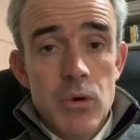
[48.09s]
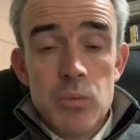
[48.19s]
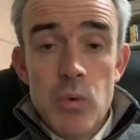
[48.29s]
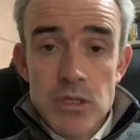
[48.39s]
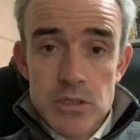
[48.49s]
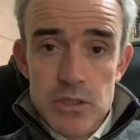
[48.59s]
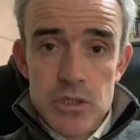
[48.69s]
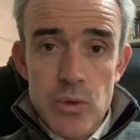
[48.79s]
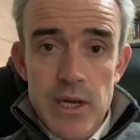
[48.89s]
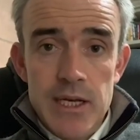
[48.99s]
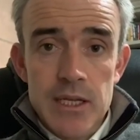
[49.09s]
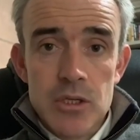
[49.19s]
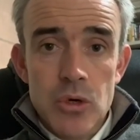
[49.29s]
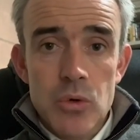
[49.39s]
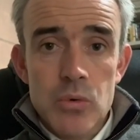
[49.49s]
What wasn't so
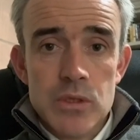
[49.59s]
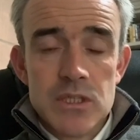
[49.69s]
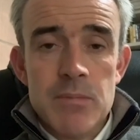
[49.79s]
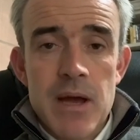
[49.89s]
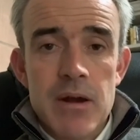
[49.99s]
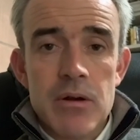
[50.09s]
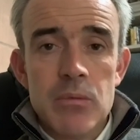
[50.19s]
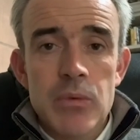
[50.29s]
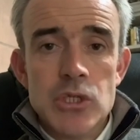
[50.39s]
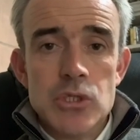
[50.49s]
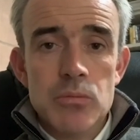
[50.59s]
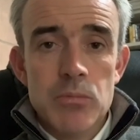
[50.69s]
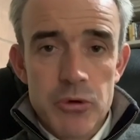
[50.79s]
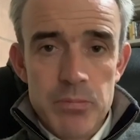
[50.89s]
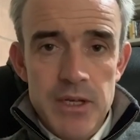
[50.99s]
elegant though was the manner in which
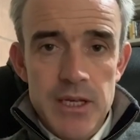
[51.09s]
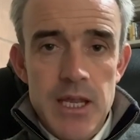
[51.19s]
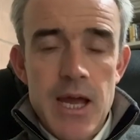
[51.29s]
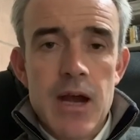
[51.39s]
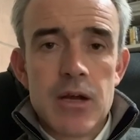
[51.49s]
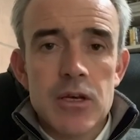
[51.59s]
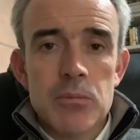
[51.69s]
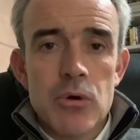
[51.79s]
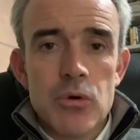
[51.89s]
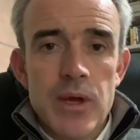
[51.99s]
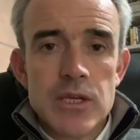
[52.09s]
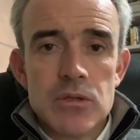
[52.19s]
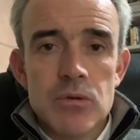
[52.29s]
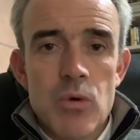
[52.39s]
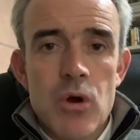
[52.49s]
you mugged me in the Arkle aboard
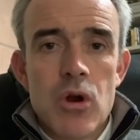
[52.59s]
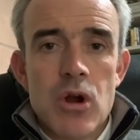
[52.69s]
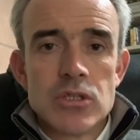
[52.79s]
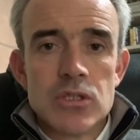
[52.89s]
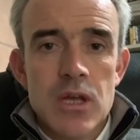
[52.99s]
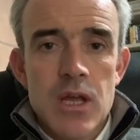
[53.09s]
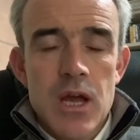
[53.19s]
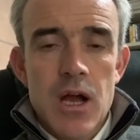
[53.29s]
Western and Warhorse.